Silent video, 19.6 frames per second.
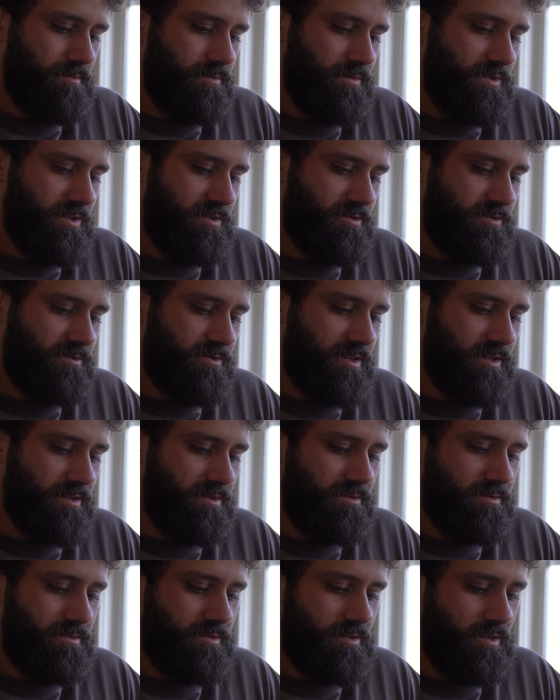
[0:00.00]
and just try to
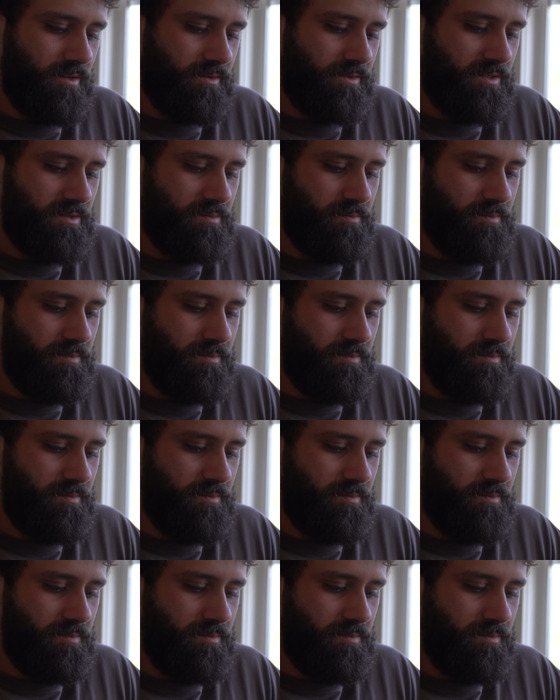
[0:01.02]
tuck this